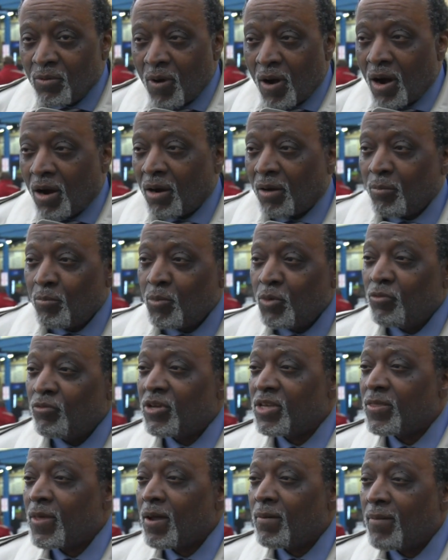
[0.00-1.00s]
who are
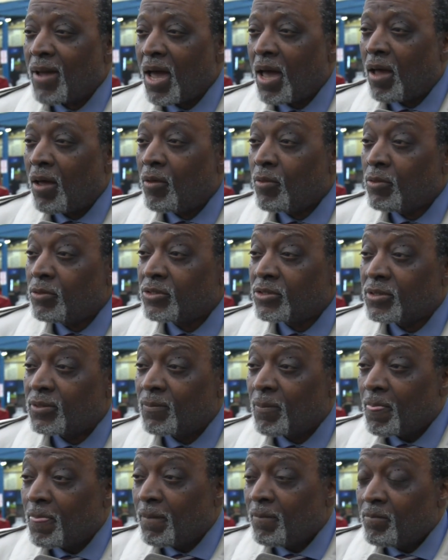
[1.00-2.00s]
moving their mouths,
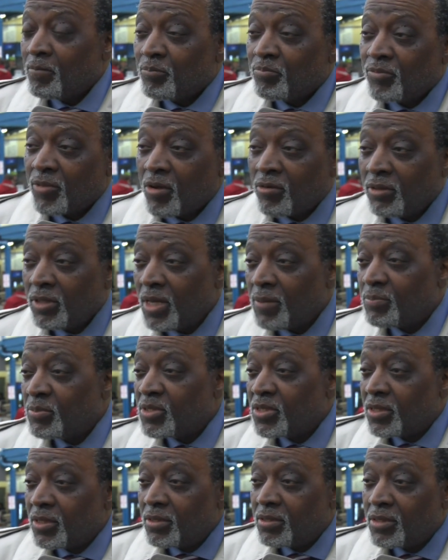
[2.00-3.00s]
their
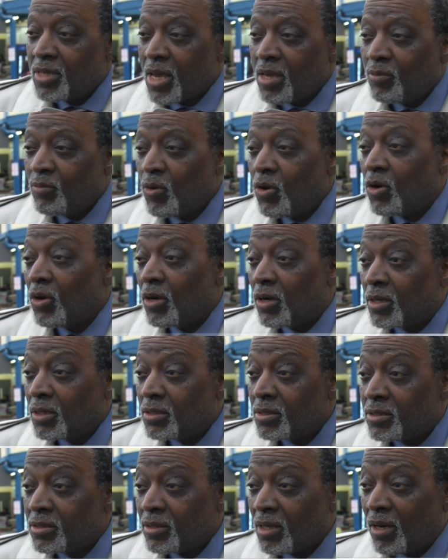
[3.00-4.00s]
lips say
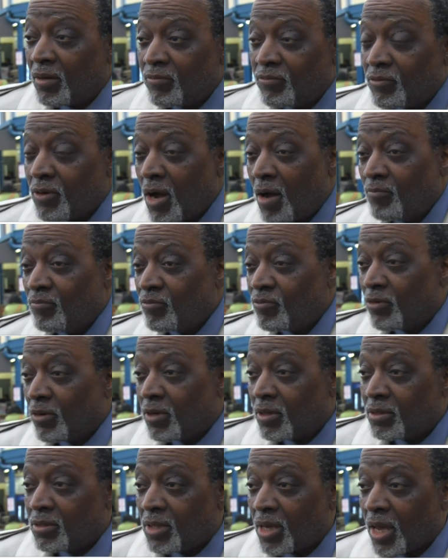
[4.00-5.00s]
words of
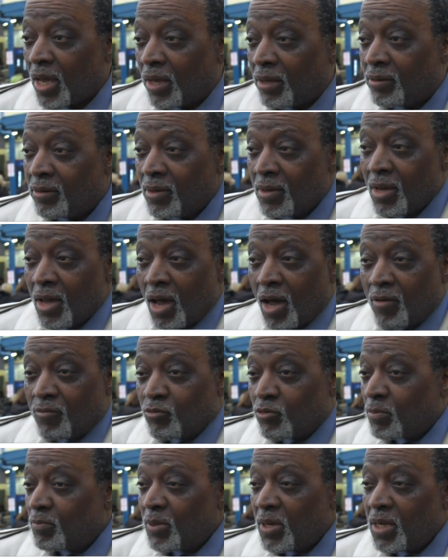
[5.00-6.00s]
comfort and
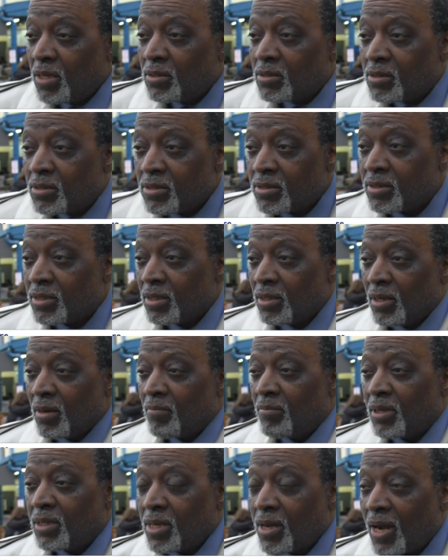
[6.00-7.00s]
of repentance,
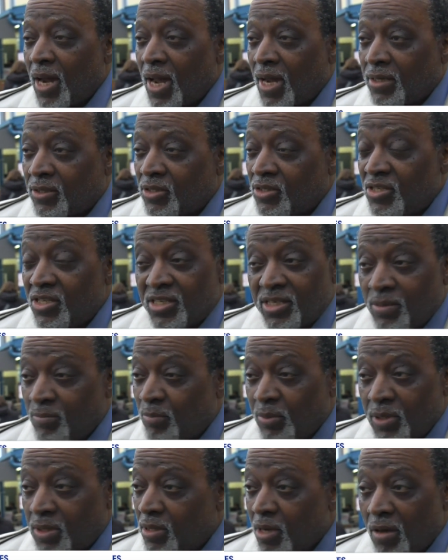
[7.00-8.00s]
but their actions
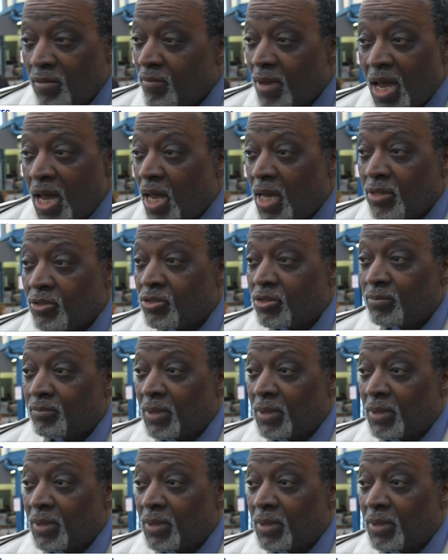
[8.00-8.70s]
simply don't match.